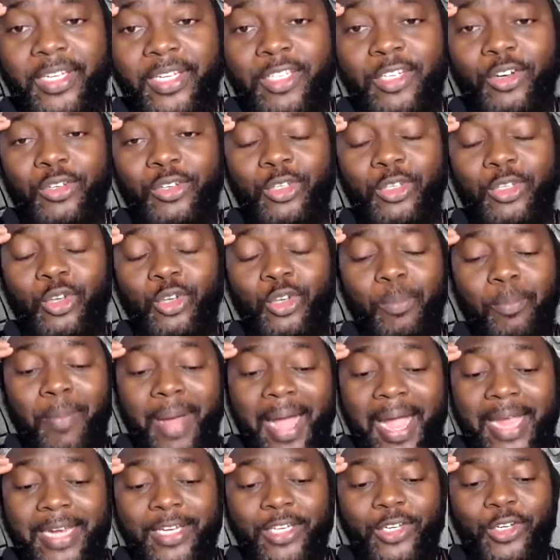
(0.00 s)
you know, your
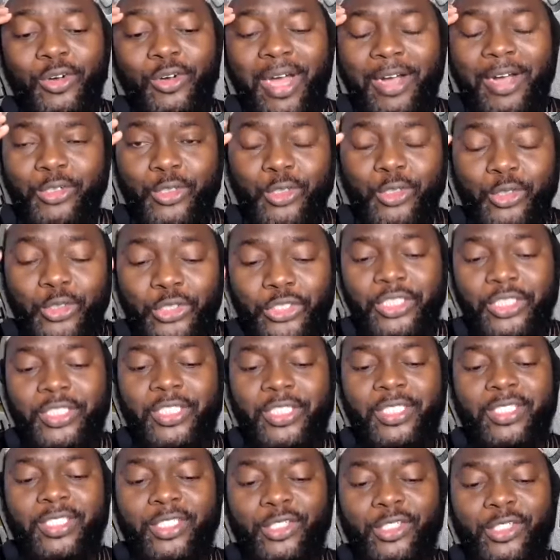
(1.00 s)
mind, you know, how do you treat it?